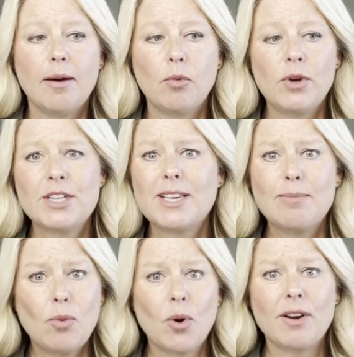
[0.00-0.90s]
we just get
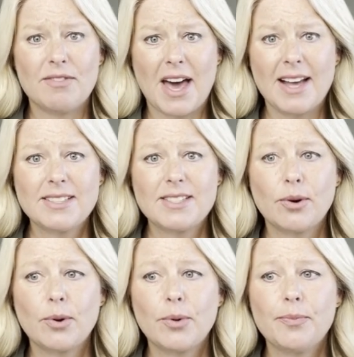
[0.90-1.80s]
more of that.
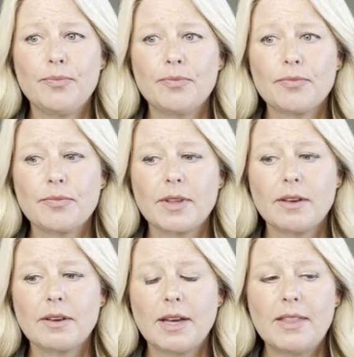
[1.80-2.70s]
So,
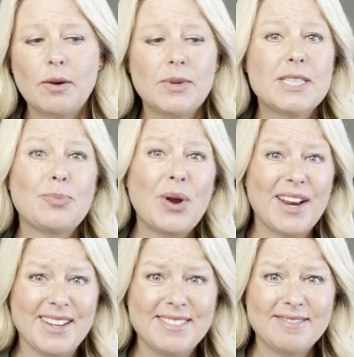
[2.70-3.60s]
and then we spread it.